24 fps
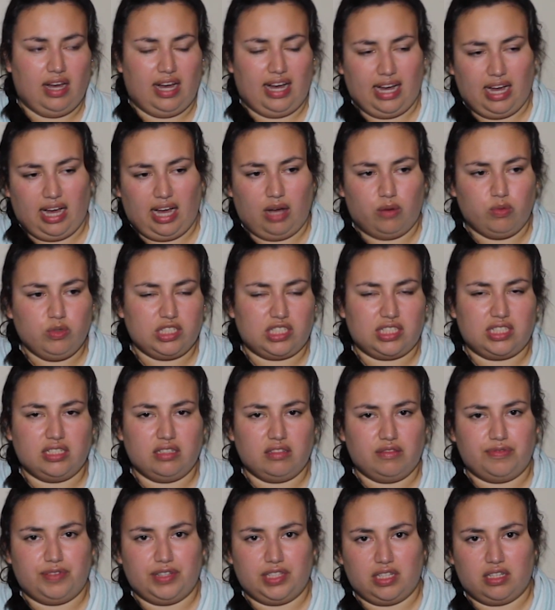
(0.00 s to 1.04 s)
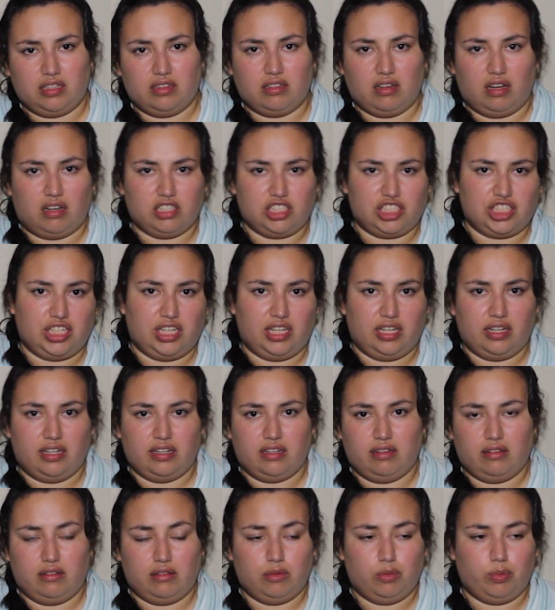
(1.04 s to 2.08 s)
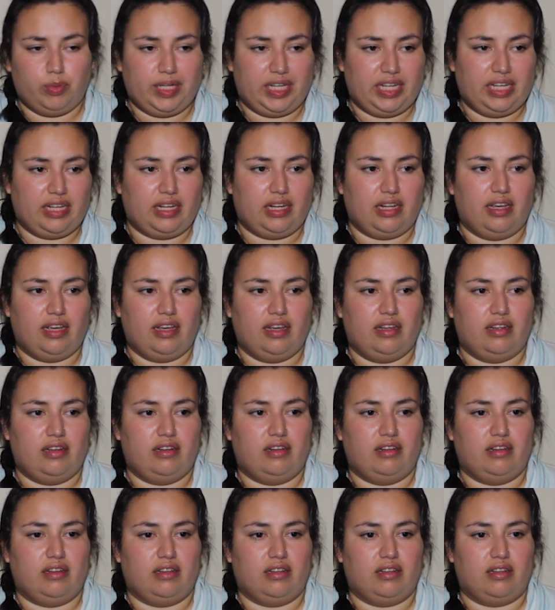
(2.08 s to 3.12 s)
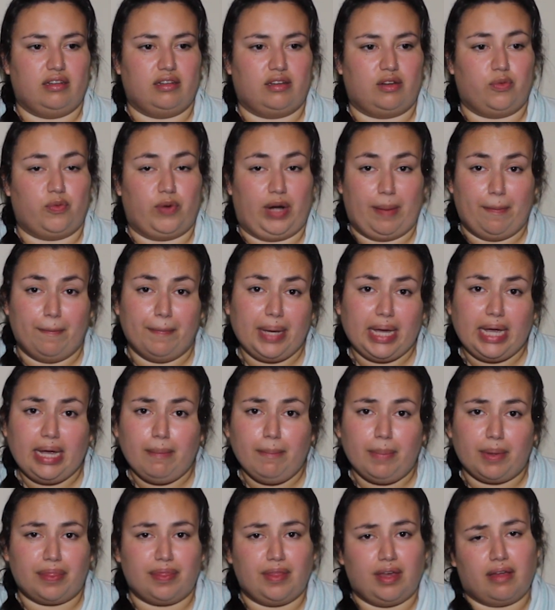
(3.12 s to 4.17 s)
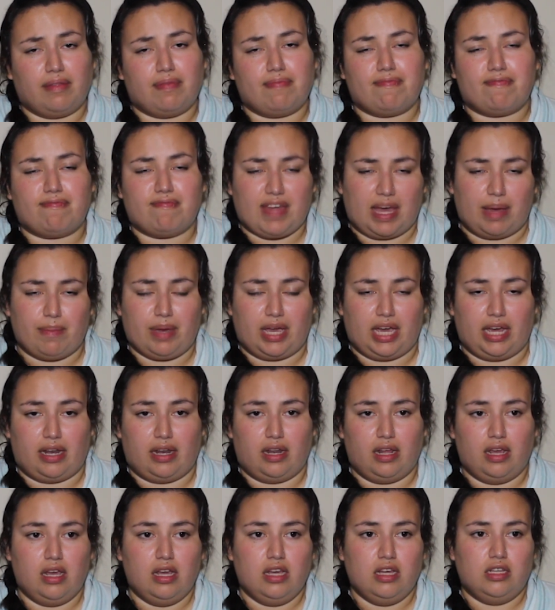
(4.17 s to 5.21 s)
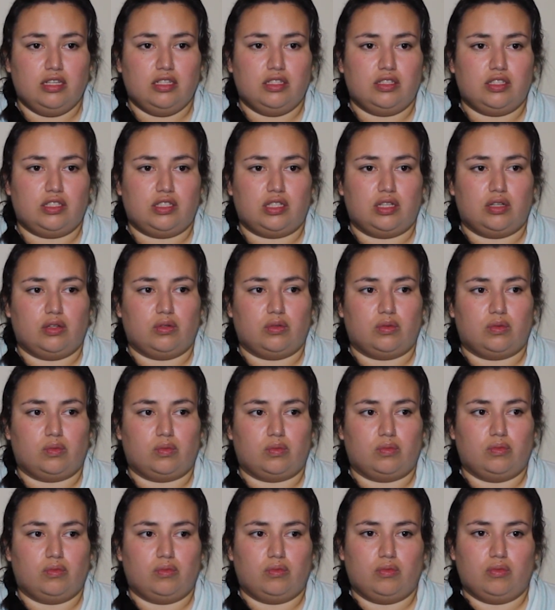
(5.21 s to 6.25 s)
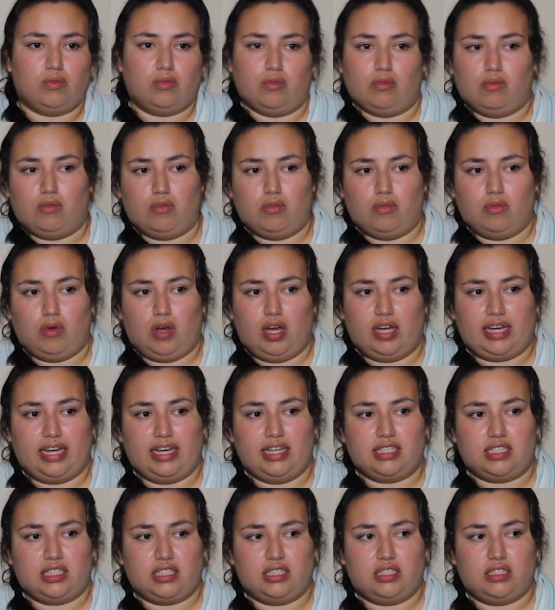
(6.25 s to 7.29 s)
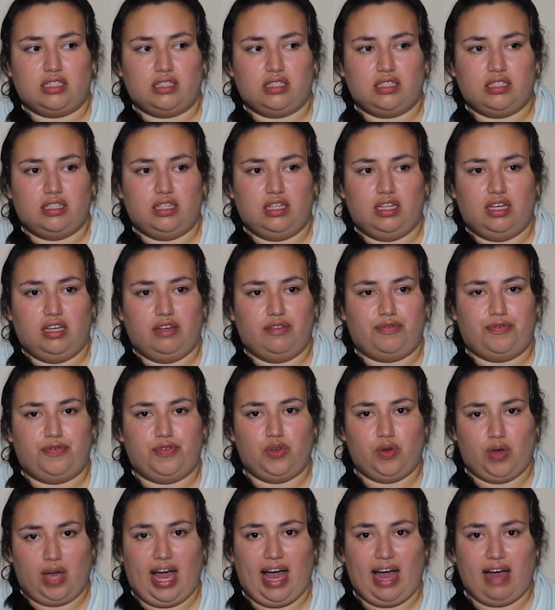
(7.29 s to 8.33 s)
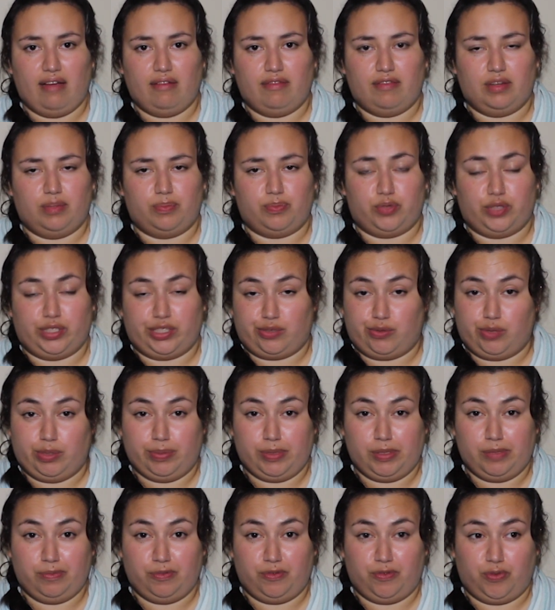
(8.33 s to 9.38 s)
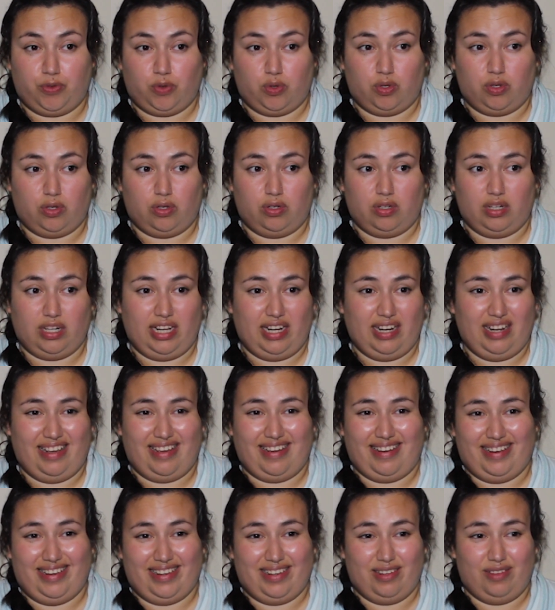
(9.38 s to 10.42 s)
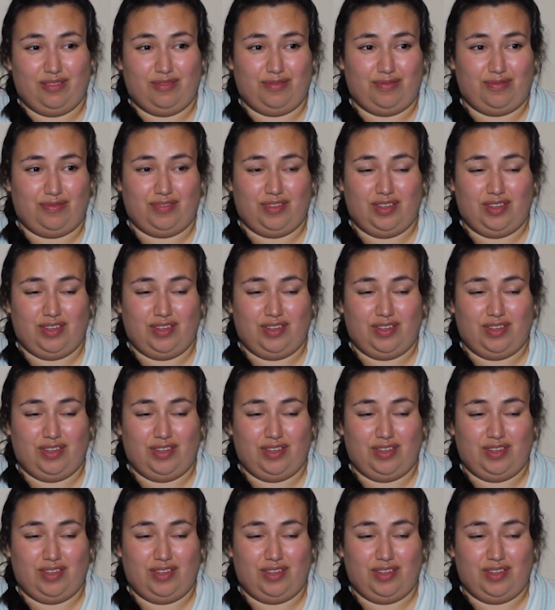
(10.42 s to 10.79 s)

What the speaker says: I was still feeling nauseated a little bit and cramping, but not that bad. So I guess if you have a prescription for any kind of